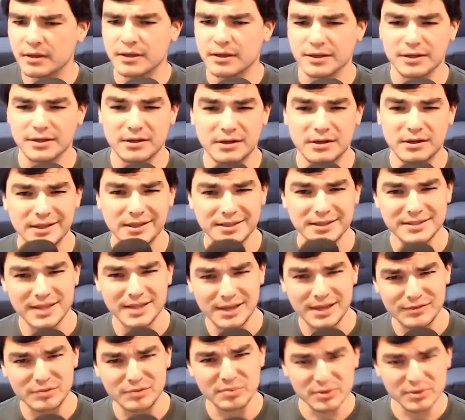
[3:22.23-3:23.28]
I like to have
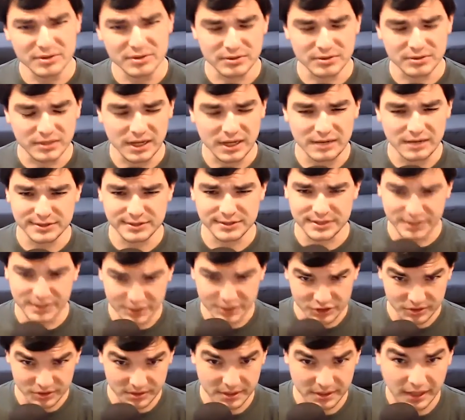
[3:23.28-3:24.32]
the personal
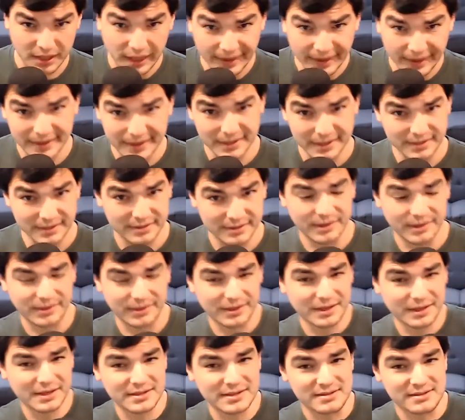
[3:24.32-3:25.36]
conversation. And the thing
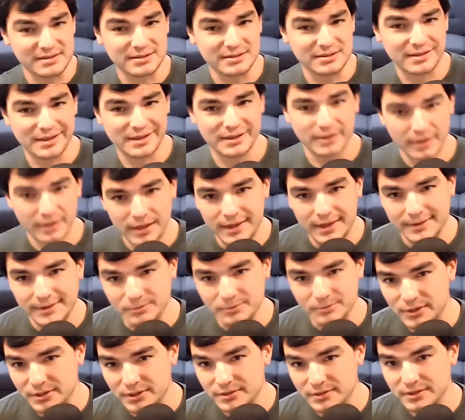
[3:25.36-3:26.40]
is like,
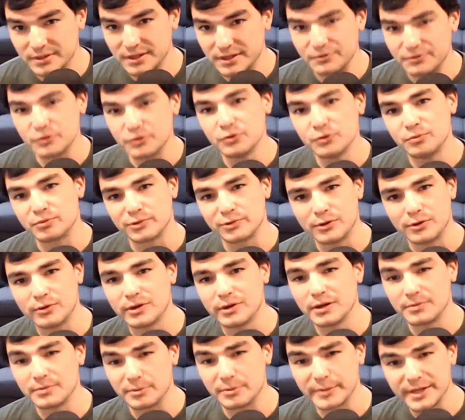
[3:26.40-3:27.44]
well, if you
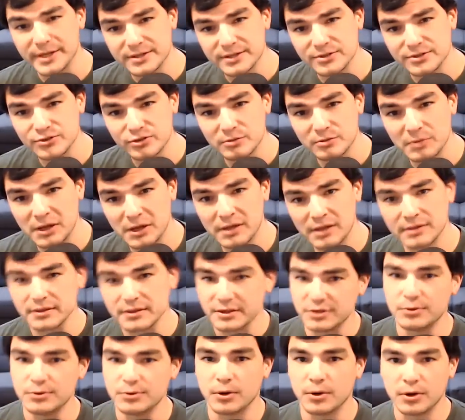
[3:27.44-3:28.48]
program the messenger bot, then
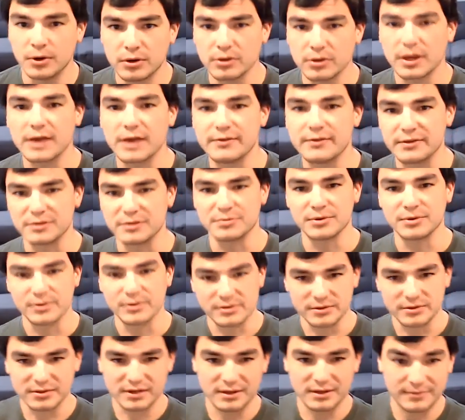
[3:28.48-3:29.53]
you are having the personal
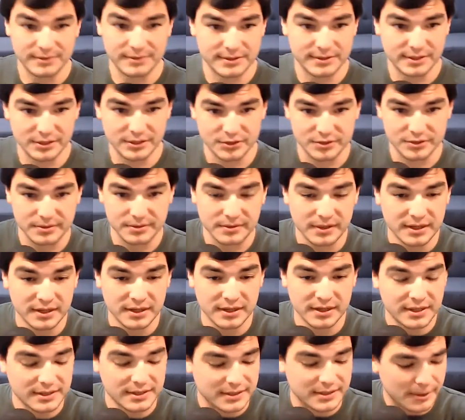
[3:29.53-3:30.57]
conversation.
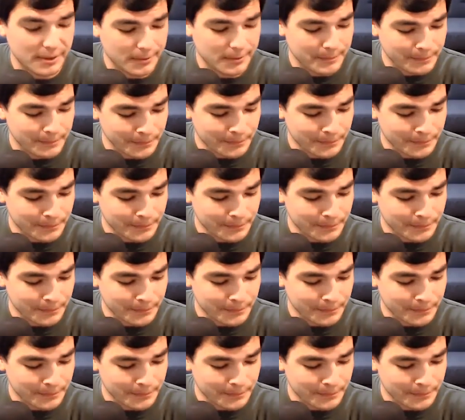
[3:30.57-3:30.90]
Now,